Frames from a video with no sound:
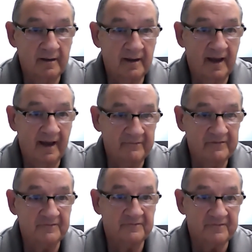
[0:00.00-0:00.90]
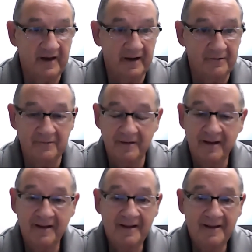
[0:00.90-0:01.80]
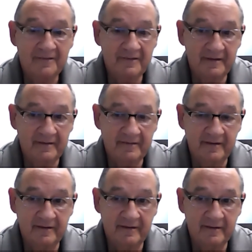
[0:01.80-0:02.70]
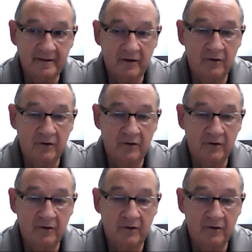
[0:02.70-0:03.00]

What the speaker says: having found that the